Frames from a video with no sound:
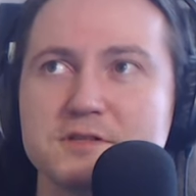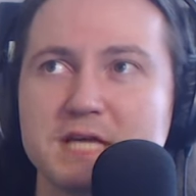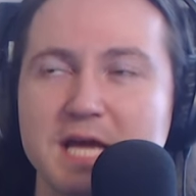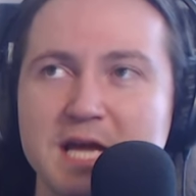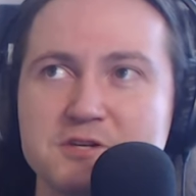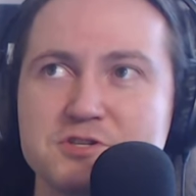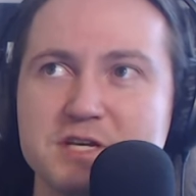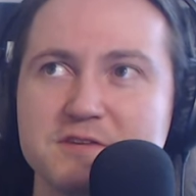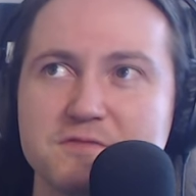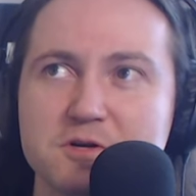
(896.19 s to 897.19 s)
the
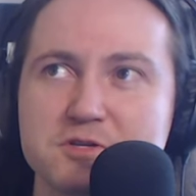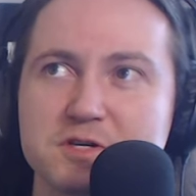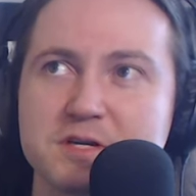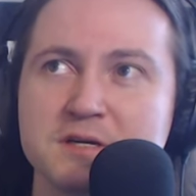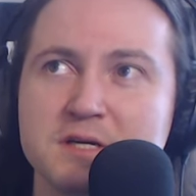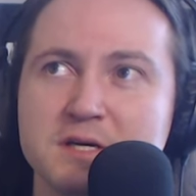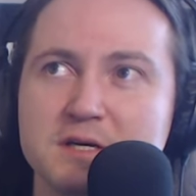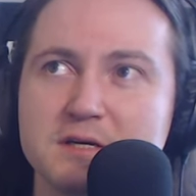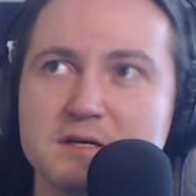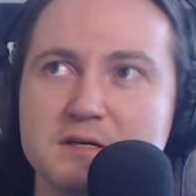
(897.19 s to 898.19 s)
HD version
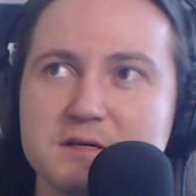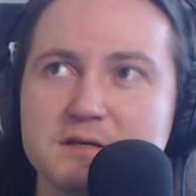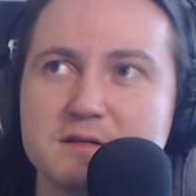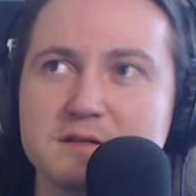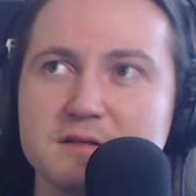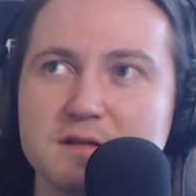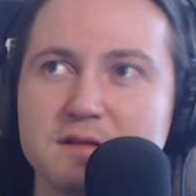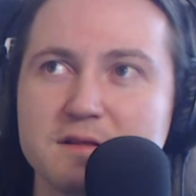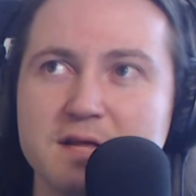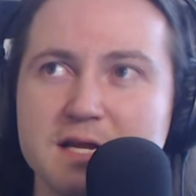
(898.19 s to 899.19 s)

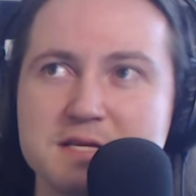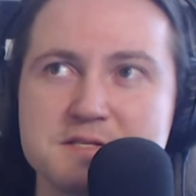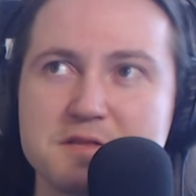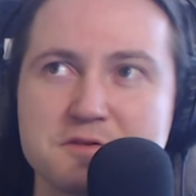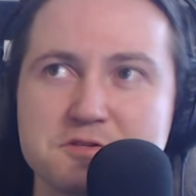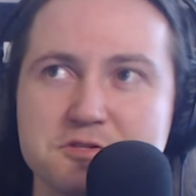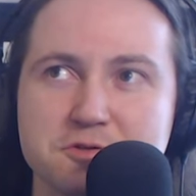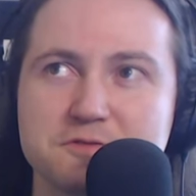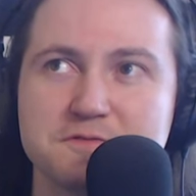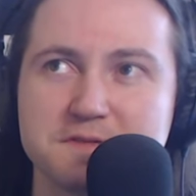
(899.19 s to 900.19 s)
that isn't the
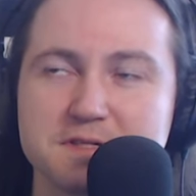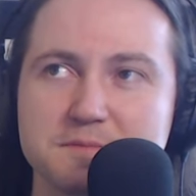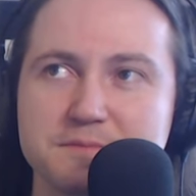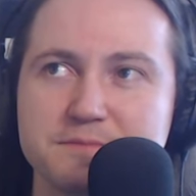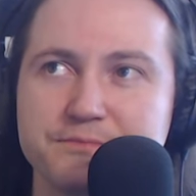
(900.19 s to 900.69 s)
true film.